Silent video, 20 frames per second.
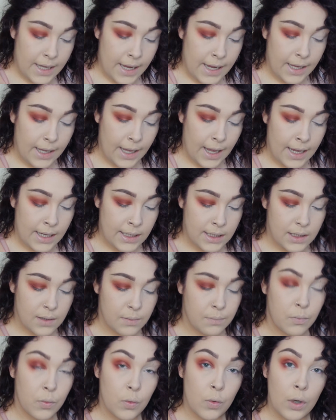gonna take a
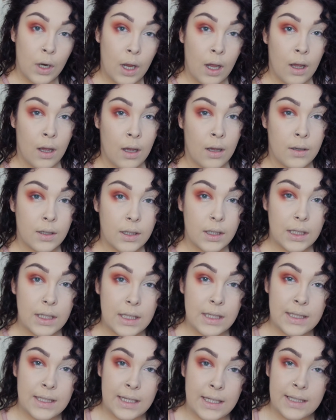smaller
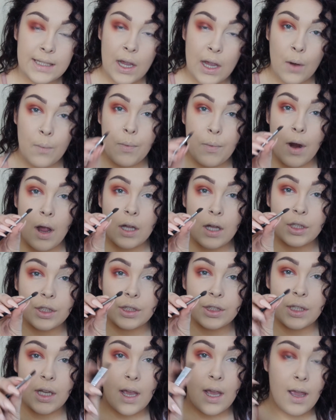detail
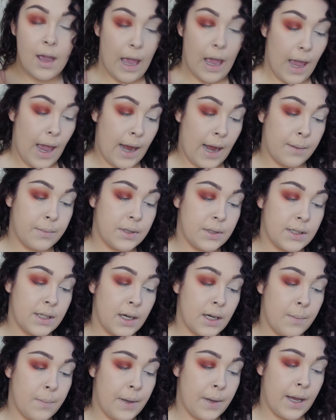brush and I'm just
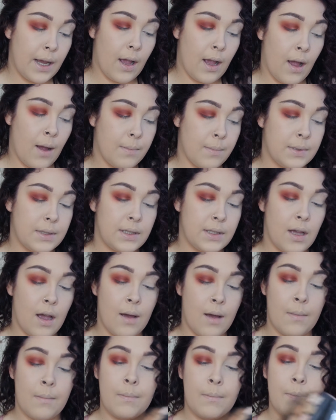gonna pick up
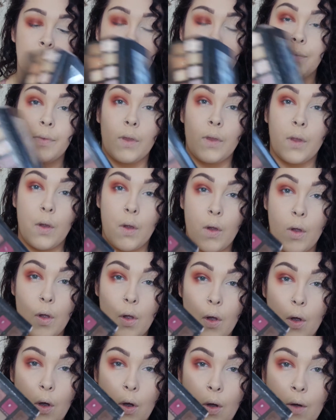some
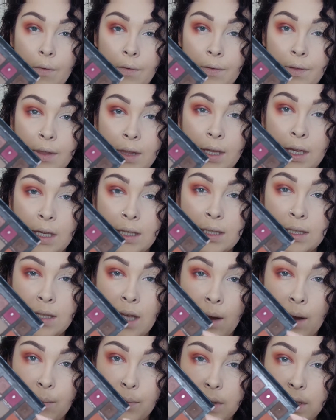of the
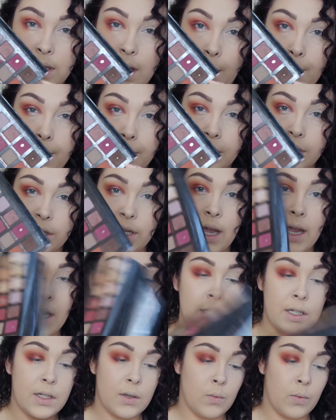Cypress Umber
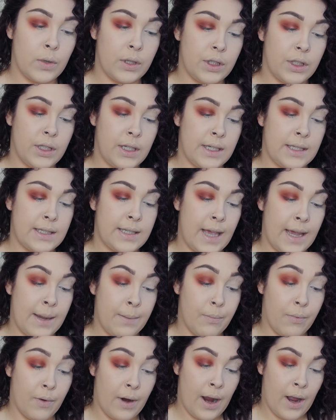shade, which is
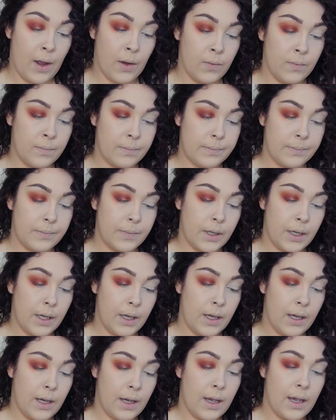a brown,
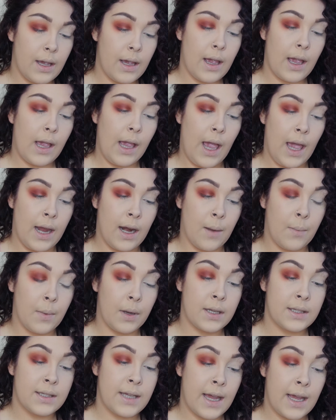and I'm
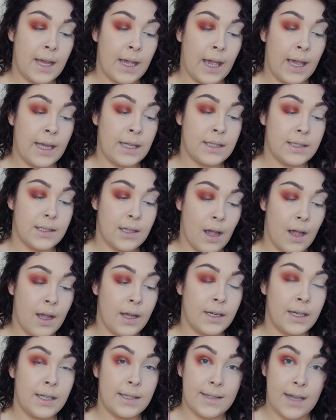gonna take a
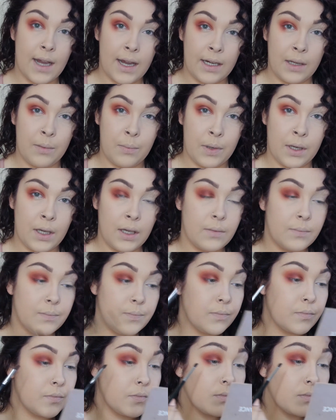tiny bit